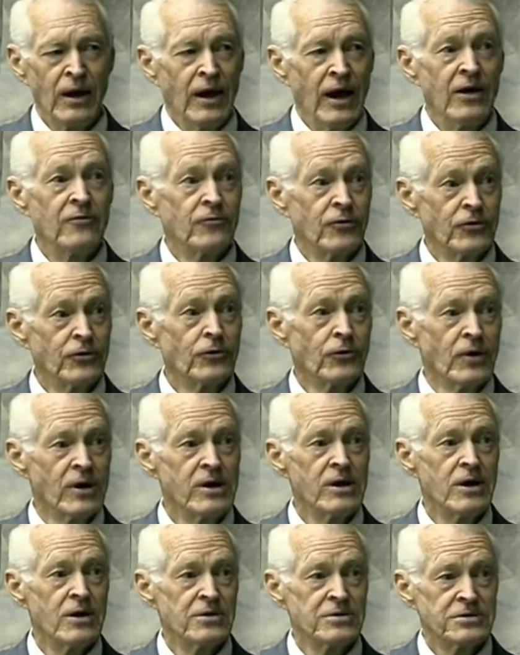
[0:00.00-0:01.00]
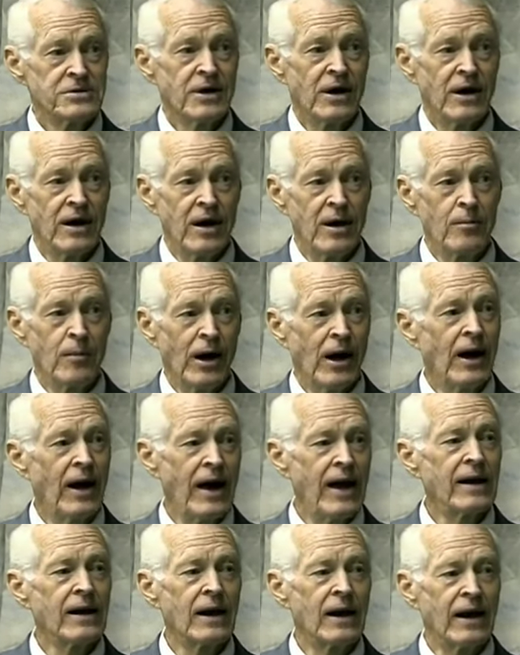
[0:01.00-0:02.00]
And for 3 years' time, I
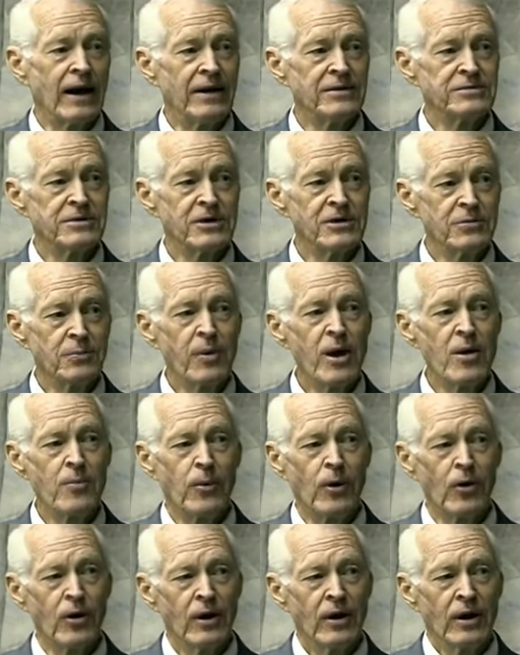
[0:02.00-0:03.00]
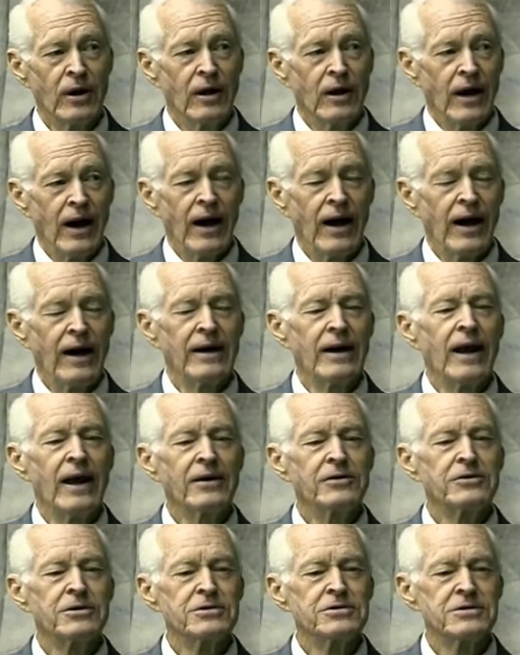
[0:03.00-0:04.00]
analyzed these people. I'd
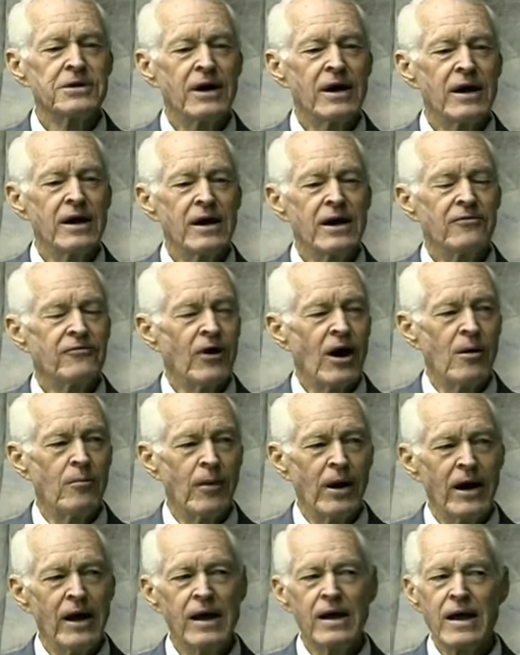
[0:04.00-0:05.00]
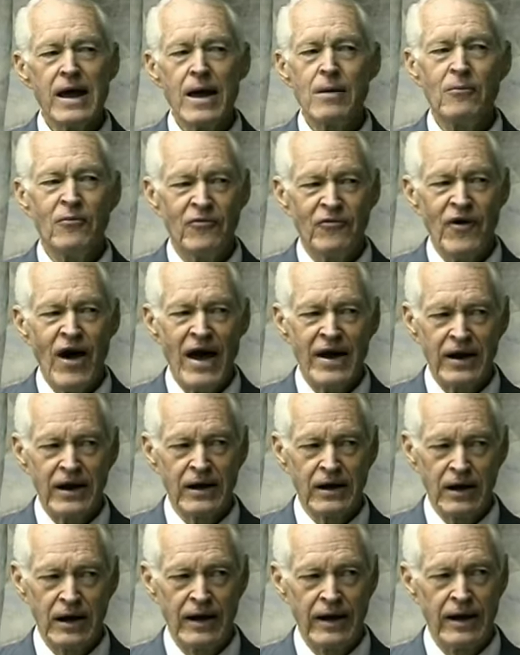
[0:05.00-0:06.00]
like to say, if I may,
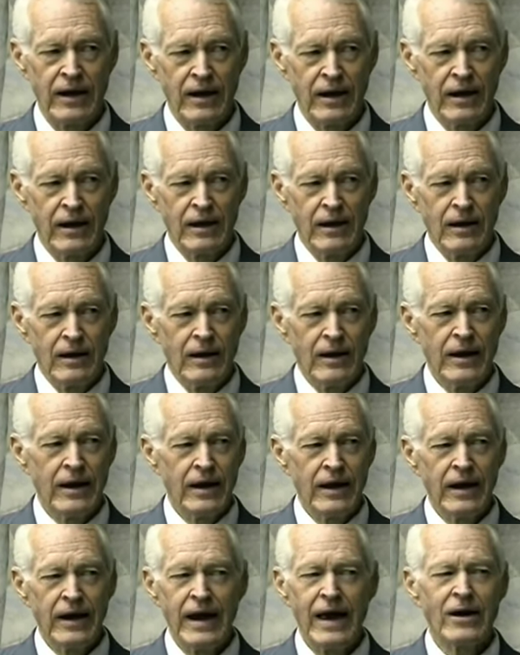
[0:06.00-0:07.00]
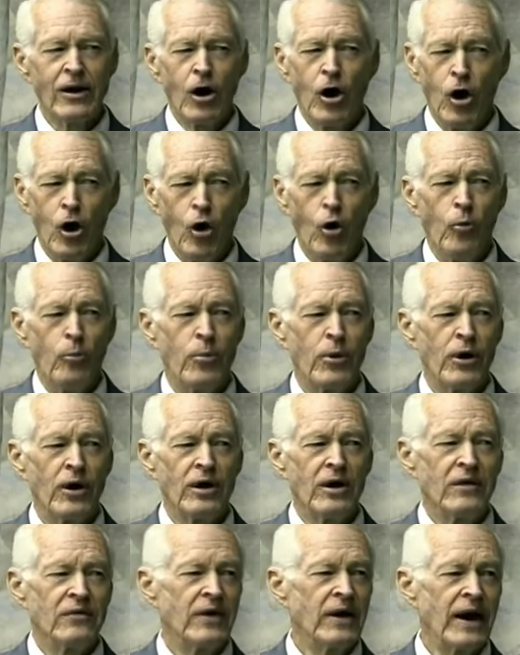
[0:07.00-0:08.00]
emphatically, and hope
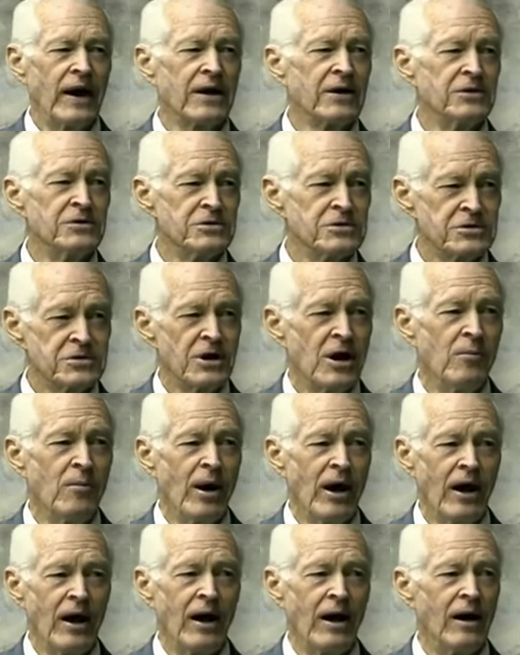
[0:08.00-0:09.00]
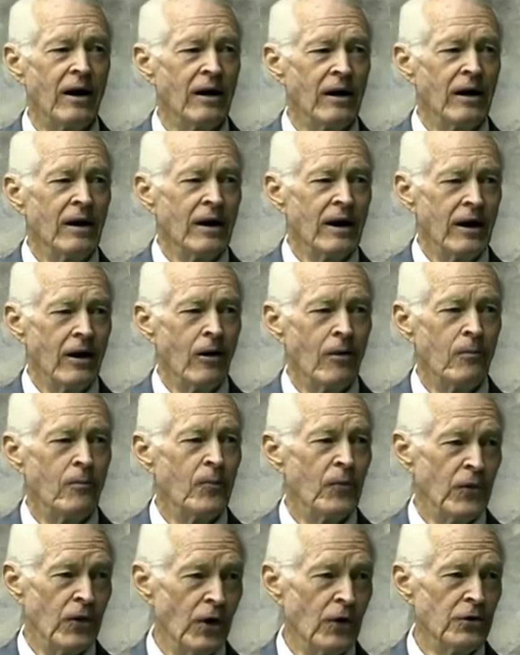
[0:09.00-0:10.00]
that I can somehow help
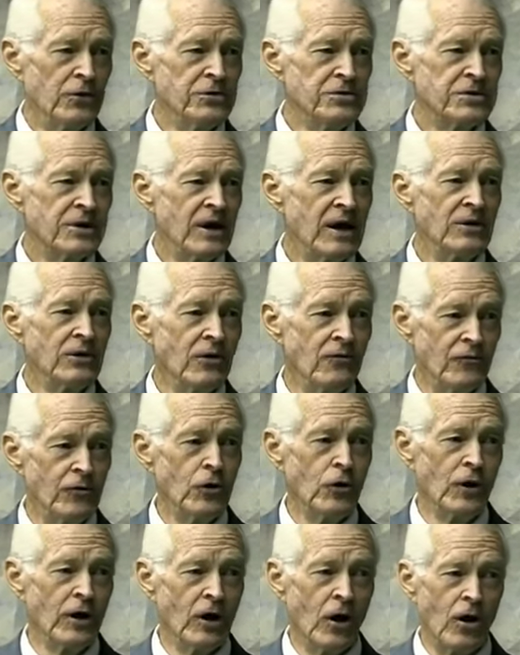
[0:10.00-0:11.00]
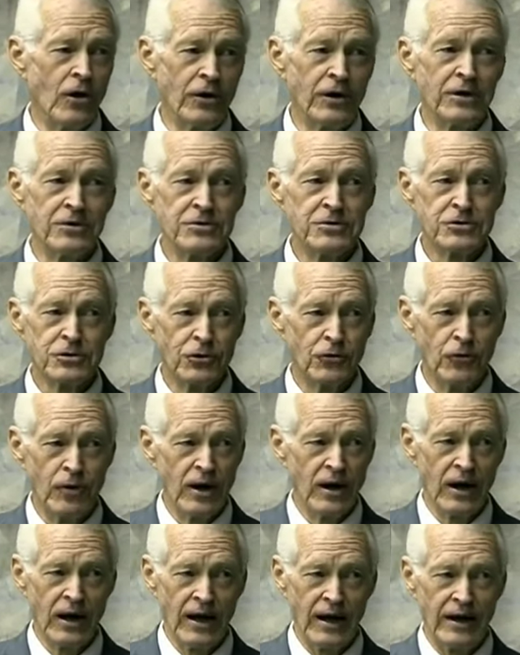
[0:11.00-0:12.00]
those in the viewing audience to
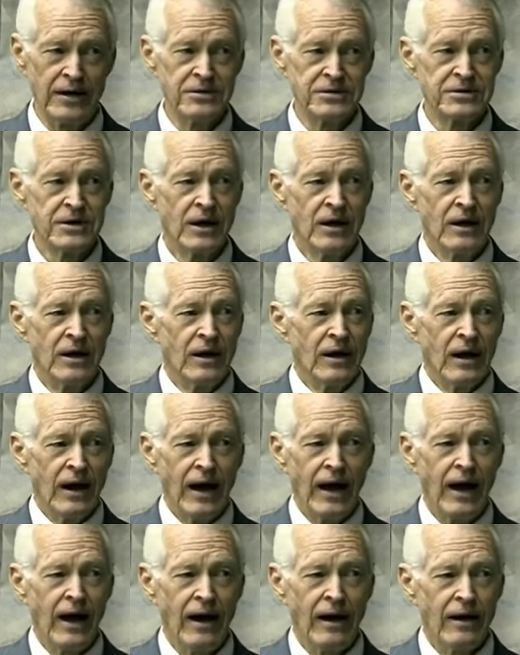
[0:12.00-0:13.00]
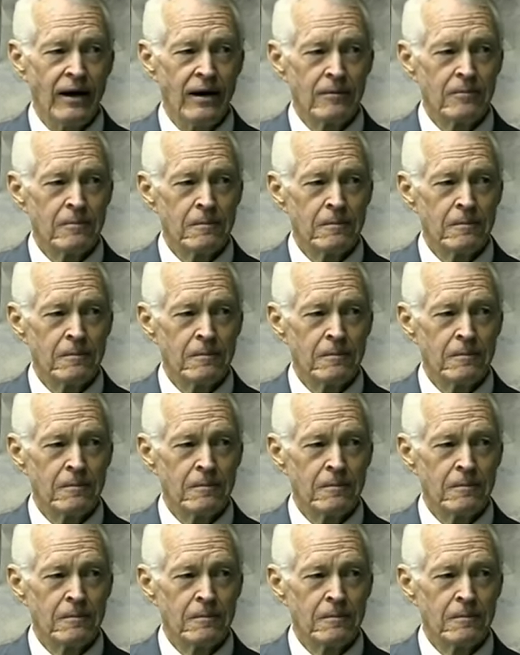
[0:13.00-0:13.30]
realize how